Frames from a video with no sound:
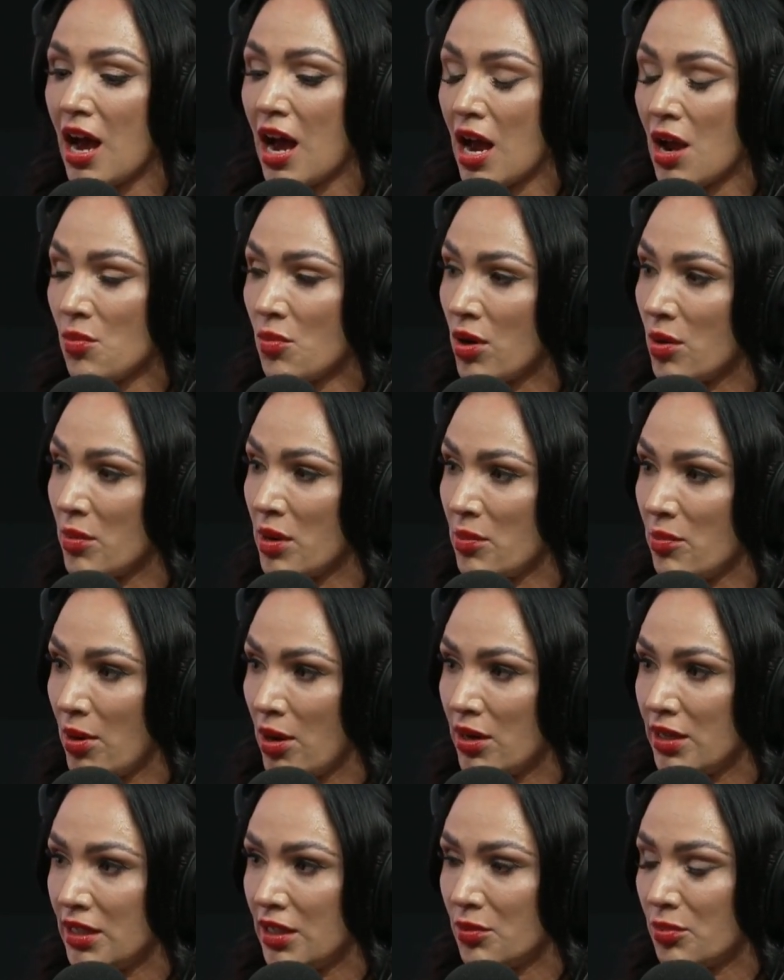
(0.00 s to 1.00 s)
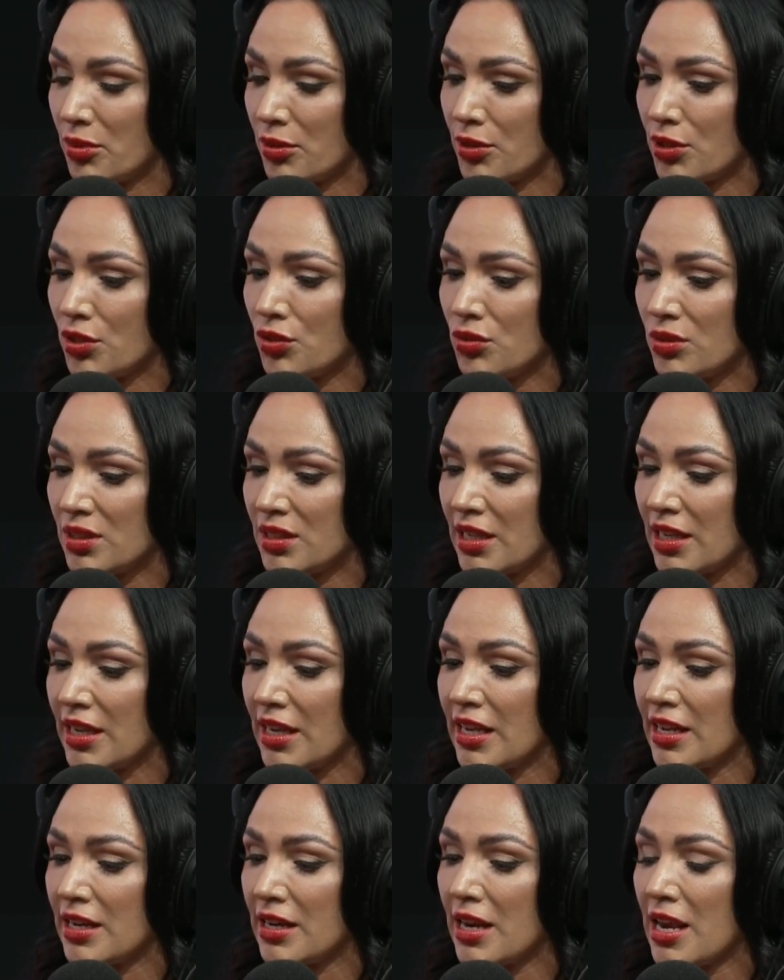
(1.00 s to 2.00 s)
I want my body to produce it,
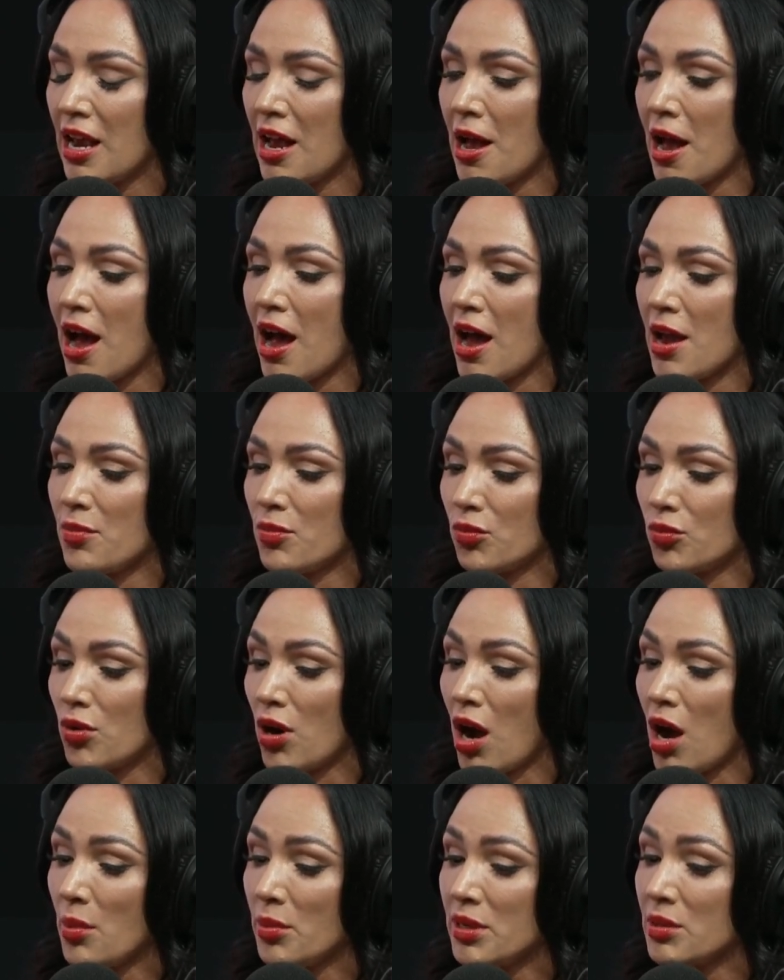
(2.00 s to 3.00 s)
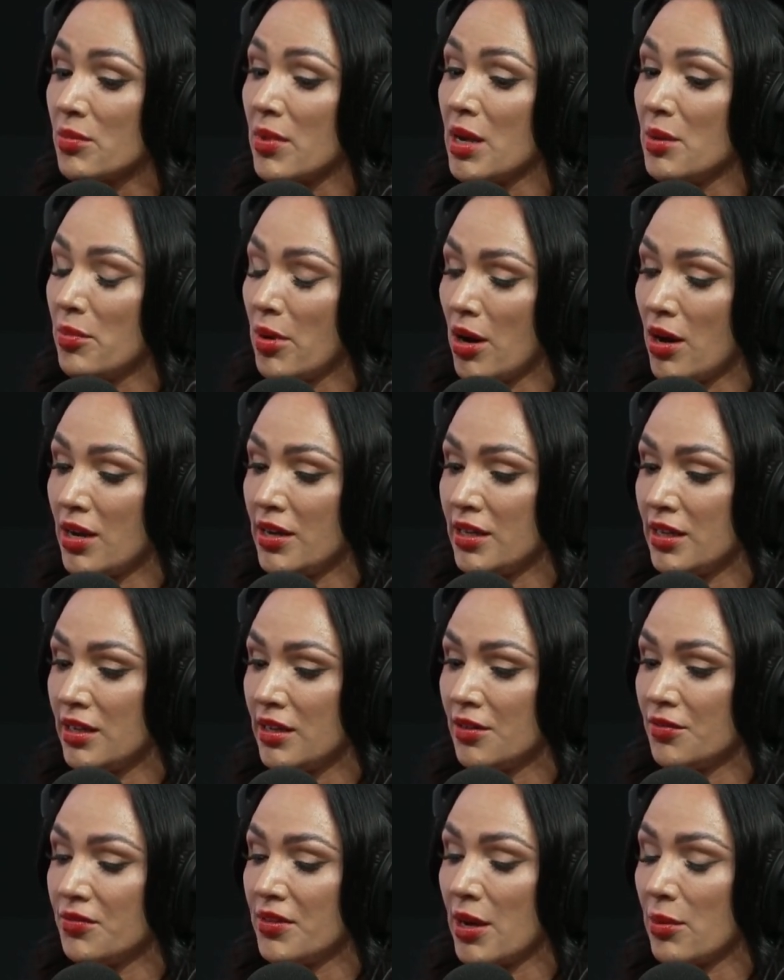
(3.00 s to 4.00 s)
and I'm robbing my body
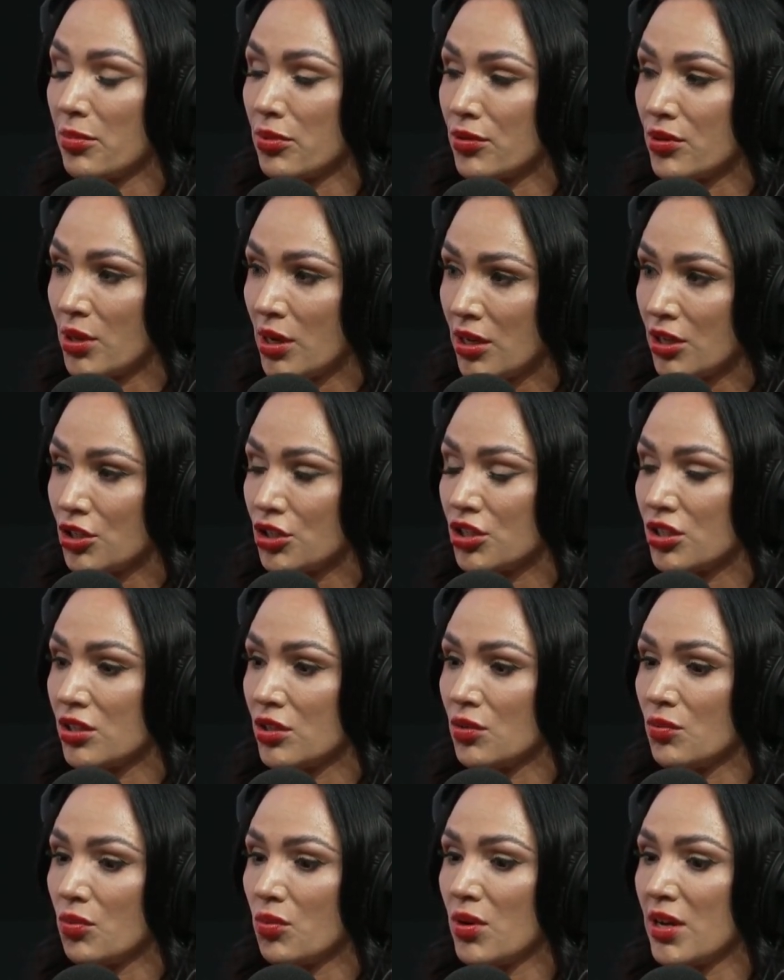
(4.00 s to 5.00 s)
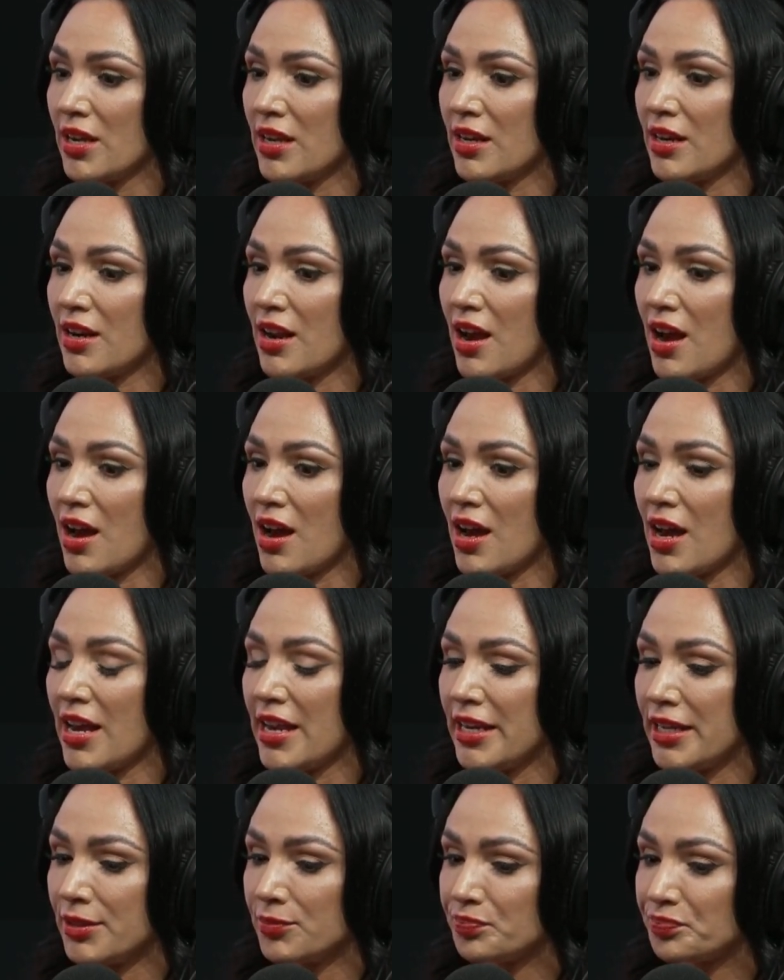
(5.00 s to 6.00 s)
of that production when
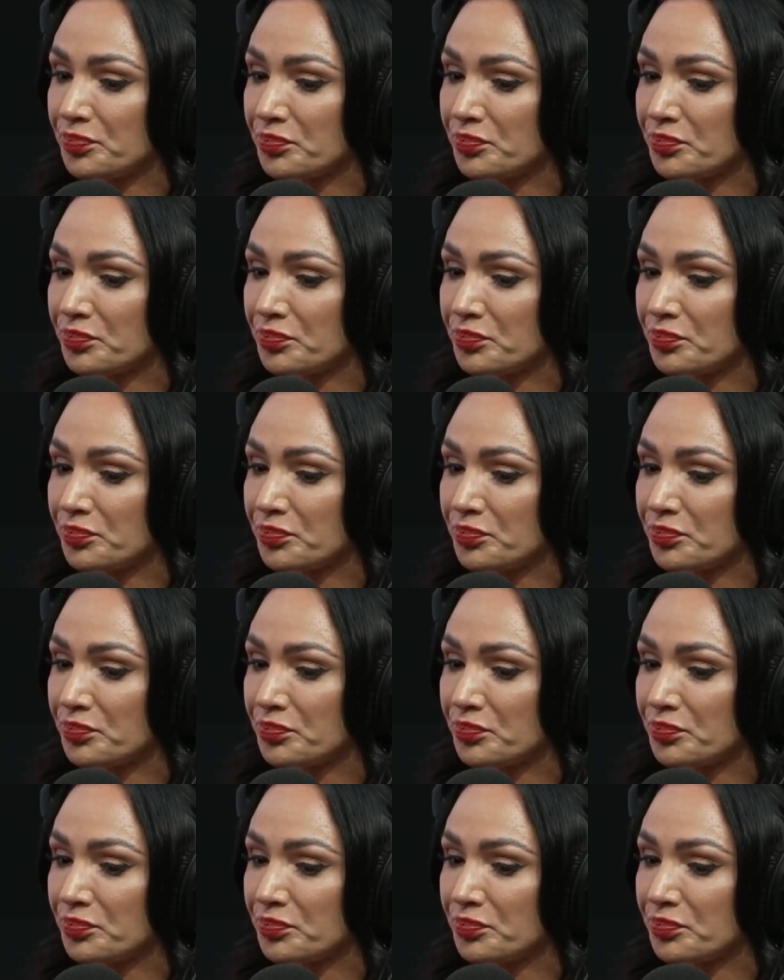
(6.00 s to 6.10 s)
I